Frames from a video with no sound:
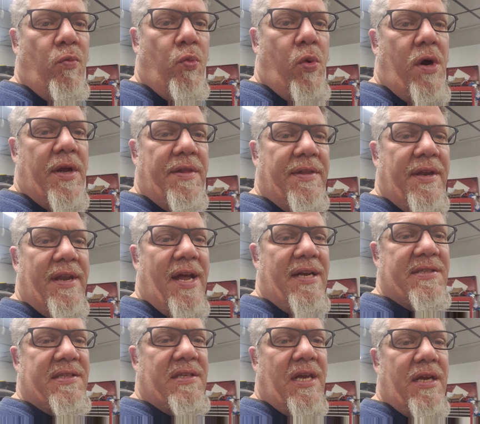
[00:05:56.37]
what the
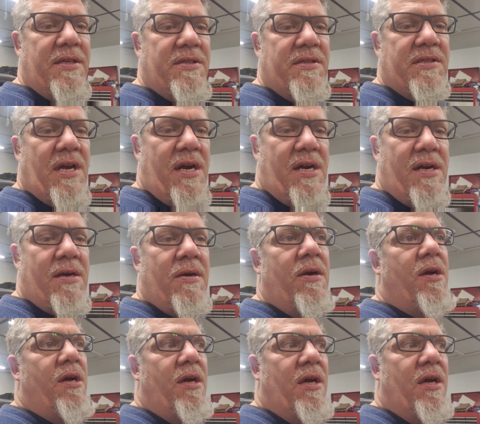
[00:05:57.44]
next stages are